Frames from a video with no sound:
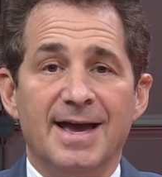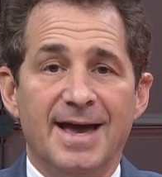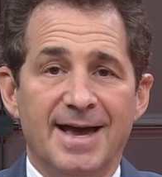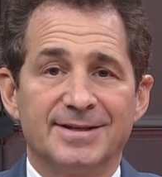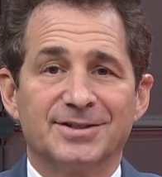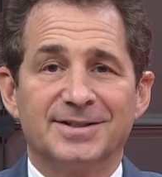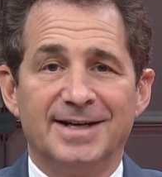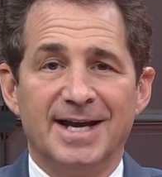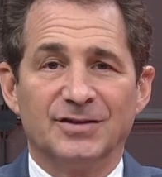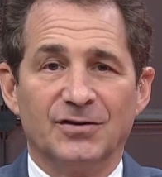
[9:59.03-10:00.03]
ask
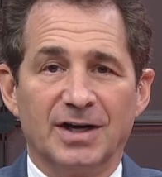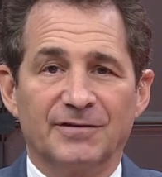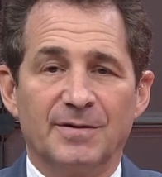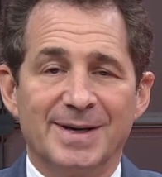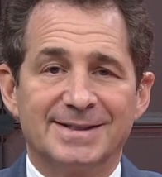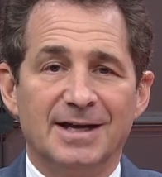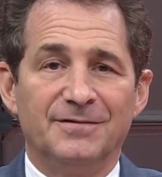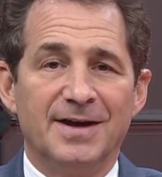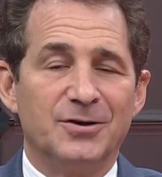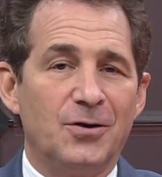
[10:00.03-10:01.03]
today's verdict. For
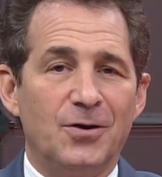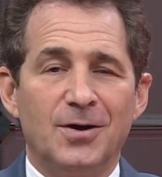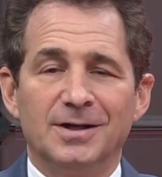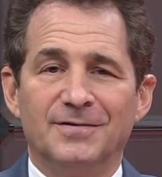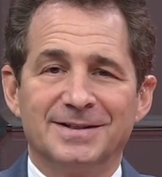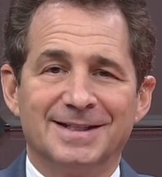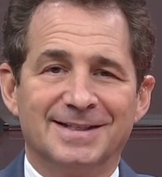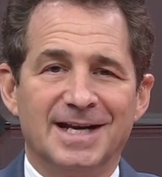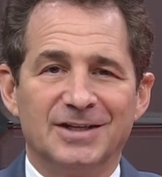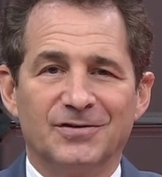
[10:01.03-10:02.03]
myself and all of us at
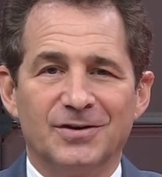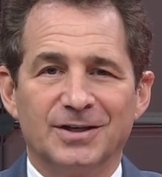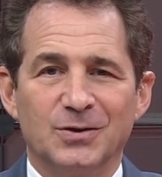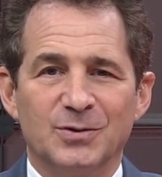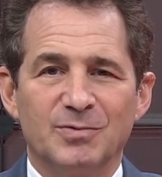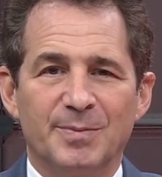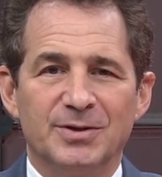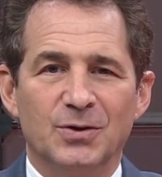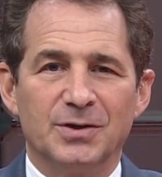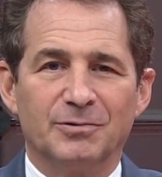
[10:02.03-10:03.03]
today's verdict, always remember know your